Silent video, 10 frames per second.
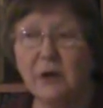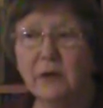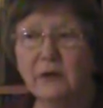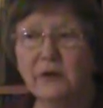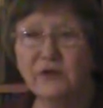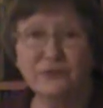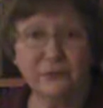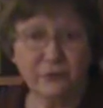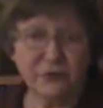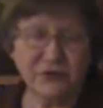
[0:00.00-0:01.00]
that you've
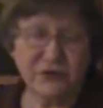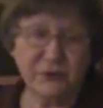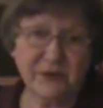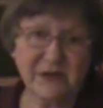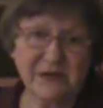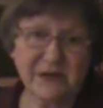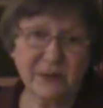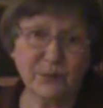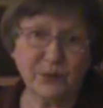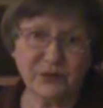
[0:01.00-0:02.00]
recently
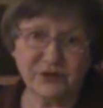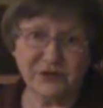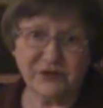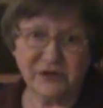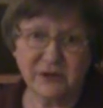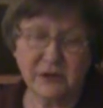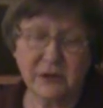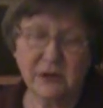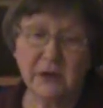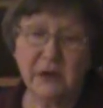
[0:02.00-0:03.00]
purchased,
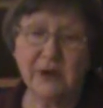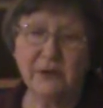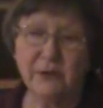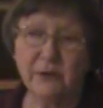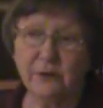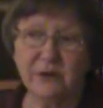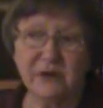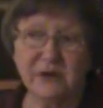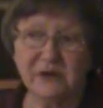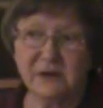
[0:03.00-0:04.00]
either that
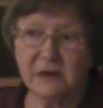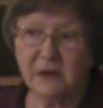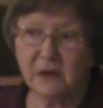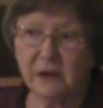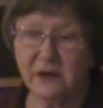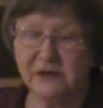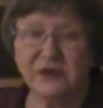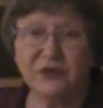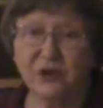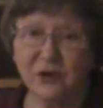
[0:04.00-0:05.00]
is on
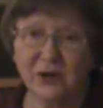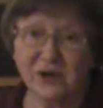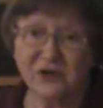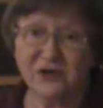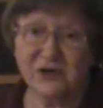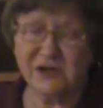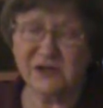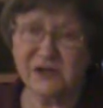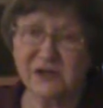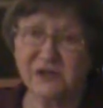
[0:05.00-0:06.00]
your collections
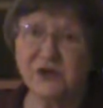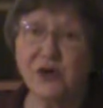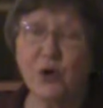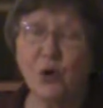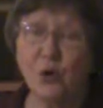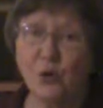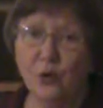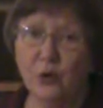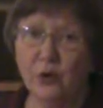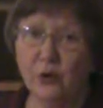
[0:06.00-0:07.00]
list
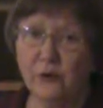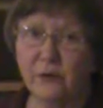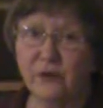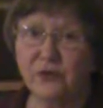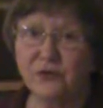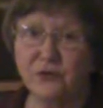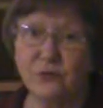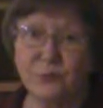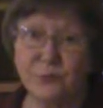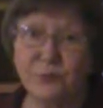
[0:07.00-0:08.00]
or that you
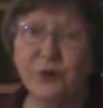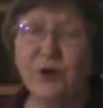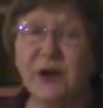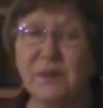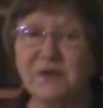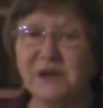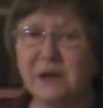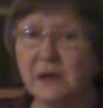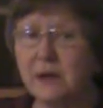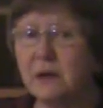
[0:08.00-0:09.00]
perhaps got
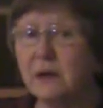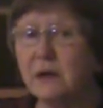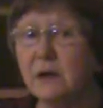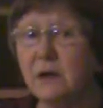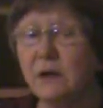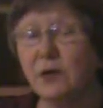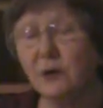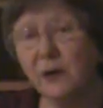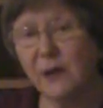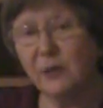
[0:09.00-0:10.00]
in your
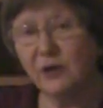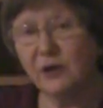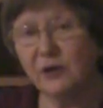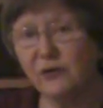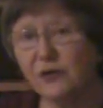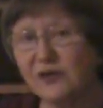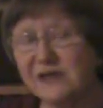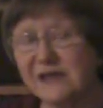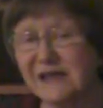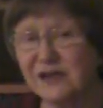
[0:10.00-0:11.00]
library during this
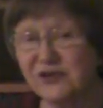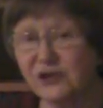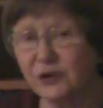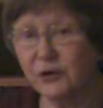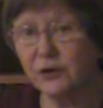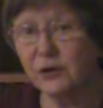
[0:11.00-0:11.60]
last year.